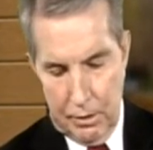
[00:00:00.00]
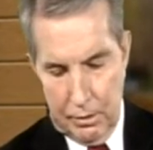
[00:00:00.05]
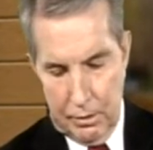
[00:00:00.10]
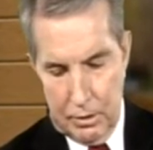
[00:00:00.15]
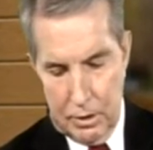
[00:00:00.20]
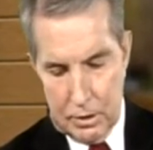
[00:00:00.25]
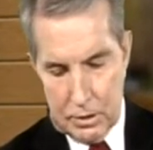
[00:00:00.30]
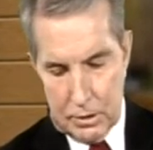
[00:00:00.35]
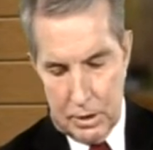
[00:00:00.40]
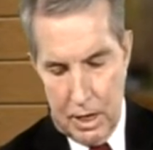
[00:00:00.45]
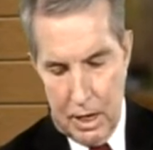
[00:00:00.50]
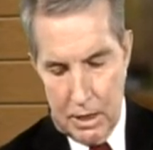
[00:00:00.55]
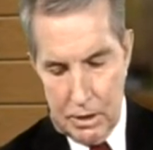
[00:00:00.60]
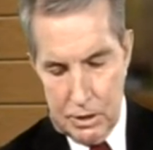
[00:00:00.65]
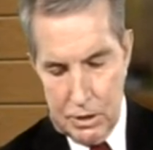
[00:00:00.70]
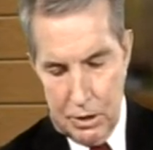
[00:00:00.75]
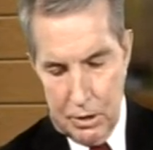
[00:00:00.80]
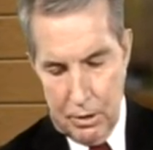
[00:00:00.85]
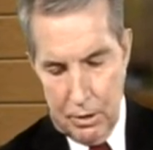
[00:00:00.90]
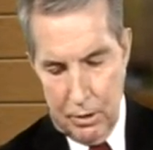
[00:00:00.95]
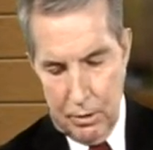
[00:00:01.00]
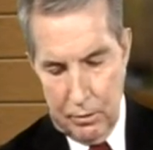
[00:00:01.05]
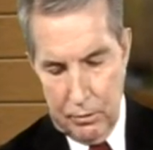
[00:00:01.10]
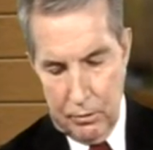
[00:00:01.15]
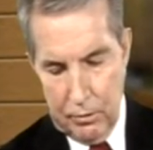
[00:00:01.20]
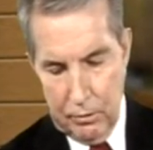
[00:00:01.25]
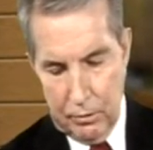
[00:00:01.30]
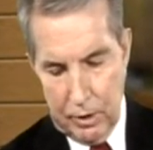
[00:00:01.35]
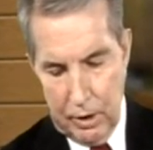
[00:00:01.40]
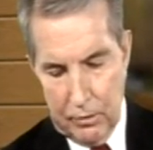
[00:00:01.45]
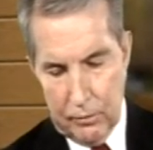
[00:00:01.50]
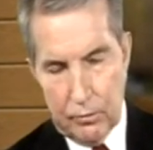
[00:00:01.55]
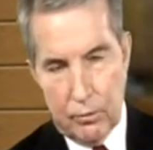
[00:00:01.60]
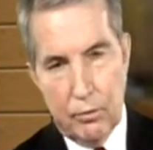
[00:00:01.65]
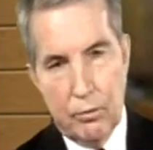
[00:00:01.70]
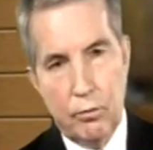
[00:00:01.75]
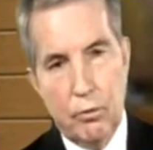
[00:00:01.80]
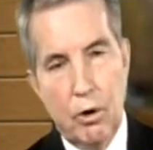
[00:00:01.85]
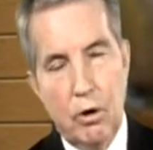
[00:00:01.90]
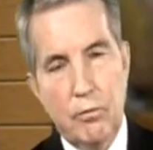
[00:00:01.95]
This last year in
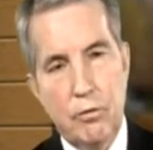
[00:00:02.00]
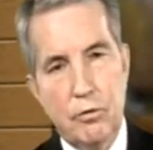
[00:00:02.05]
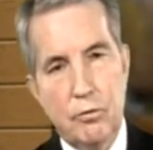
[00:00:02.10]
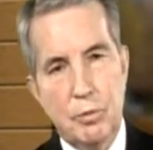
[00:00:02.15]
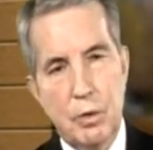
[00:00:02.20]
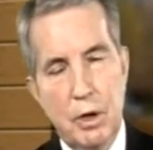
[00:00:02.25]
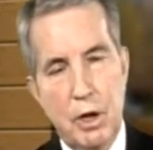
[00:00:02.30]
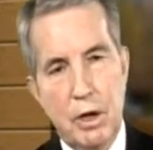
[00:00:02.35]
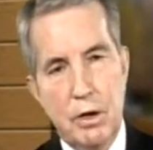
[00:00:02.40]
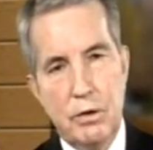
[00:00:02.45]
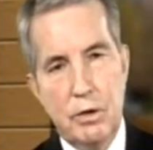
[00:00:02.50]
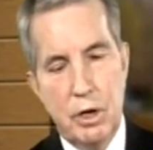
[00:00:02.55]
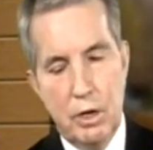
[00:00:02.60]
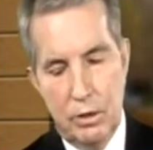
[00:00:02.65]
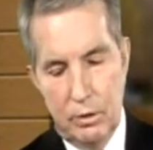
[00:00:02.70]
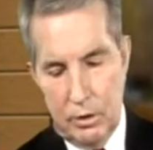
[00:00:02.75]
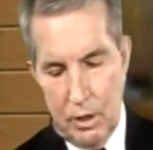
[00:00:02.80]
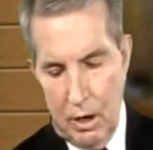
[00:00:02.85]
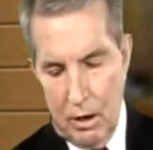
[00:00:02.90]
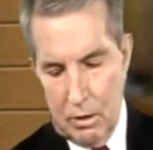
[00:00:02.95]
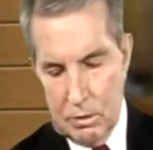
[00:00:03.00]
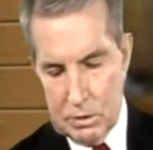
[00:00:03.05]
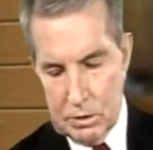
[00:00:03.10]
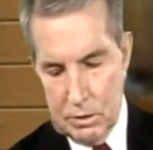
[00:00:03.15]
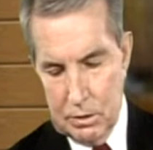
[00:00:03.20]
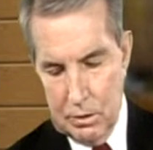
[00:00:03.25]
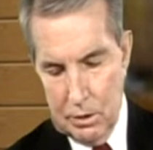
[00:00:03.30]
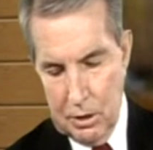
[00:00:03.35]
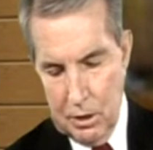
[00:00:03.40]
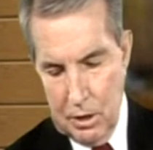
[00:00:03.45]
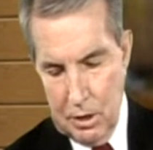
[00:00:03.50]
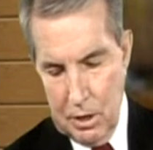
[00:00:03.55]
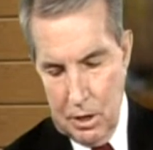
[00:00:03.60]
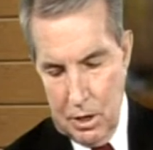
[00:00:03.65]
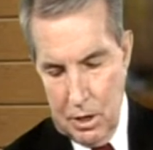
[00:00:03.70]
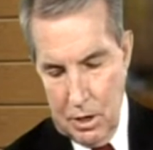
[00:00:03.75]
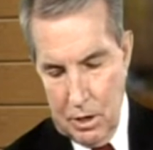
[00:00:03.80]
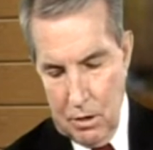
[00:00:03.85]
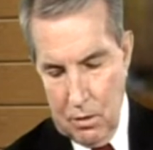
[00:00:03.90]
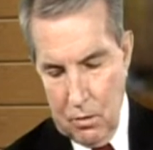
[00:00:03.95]
2012, it's been 18,000,
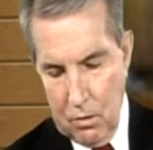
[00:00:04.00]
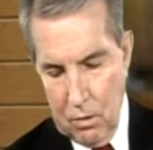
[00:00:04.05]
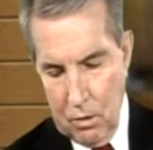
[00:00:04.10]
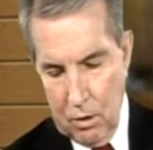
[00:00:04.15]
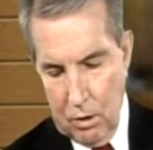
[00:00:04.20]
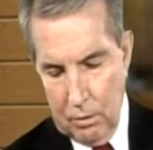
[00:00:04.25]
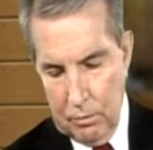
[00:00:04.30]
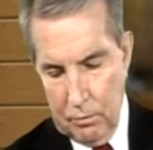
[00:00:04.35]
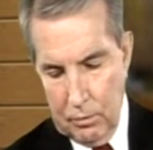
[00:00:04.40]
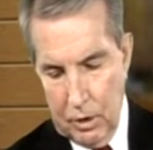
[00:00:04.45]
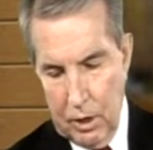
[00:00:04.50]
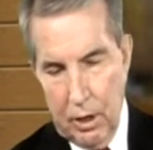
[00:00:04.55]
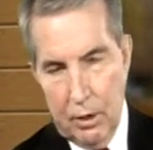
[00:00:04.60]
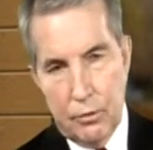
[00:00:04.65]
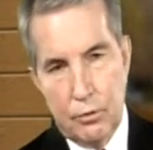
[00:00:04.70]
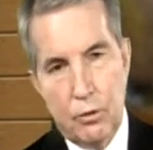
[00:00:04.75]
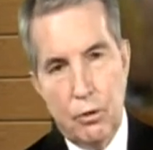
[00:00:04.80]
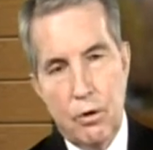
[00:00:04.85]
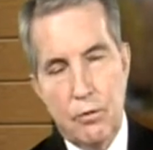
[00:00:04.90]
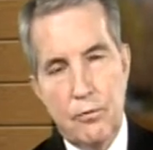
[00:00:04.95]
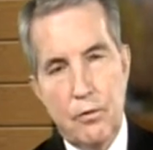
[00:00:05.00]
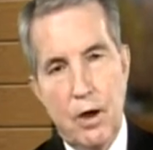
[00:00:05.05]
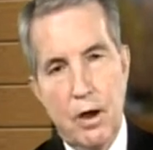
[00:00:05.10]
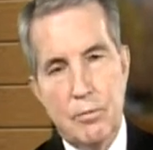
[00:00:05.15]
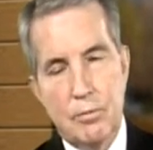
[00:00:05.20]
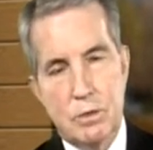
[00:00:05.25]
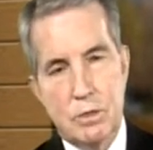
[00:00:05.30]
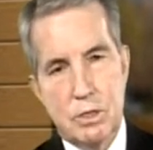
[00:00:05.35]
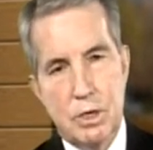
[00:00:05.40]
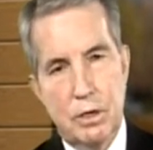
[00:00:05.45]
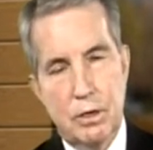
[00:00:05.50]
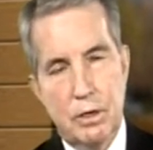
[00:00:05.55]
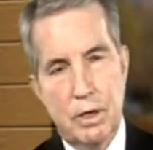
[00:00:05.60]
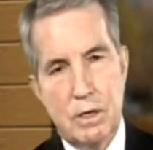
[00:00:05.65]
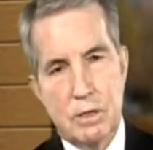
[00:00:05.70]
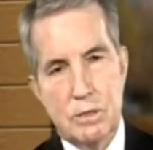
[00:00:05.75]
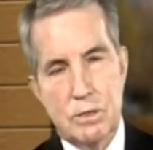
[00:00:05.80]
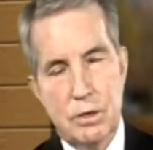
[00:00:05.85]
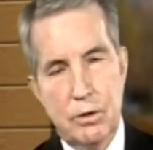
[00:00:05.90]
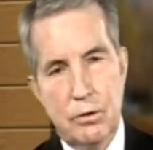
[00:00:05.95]
or 35%
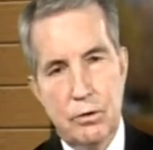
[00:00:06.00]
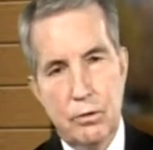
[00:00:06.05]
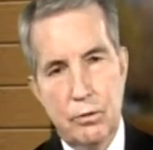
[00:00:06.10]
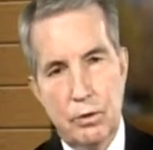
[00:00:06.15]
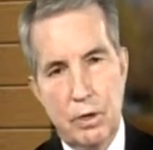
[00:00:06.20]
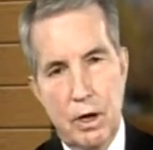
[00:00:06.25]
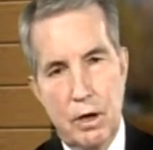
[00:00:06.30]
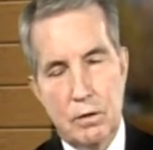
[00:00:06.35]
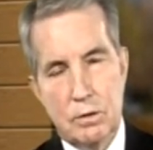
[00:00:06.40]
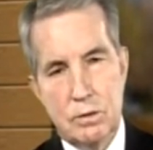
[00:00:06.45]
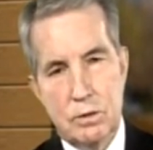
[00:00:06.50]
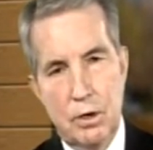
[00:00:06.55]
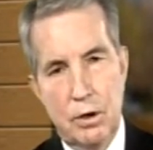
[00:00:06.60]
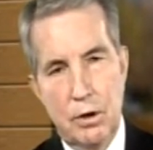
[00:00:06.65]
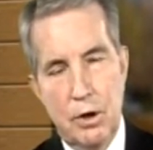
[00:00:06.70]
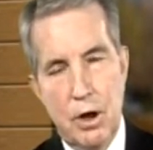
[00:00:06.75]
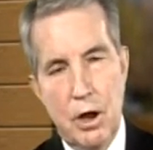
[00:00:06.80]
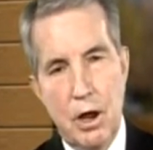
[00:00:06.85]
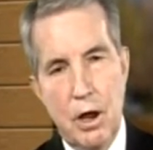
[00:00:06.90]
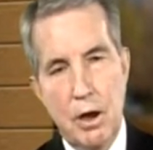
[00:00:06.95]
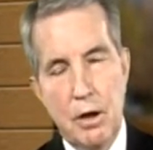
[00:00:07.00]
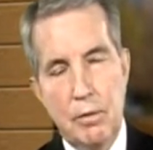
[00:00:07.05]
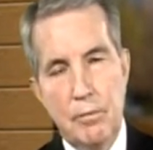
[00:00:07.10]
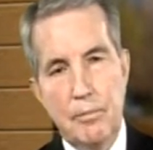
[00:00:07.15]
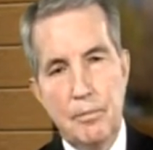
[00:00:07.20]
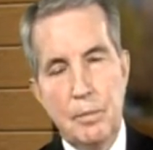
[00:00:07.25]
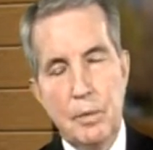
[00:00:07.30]
less than 2009.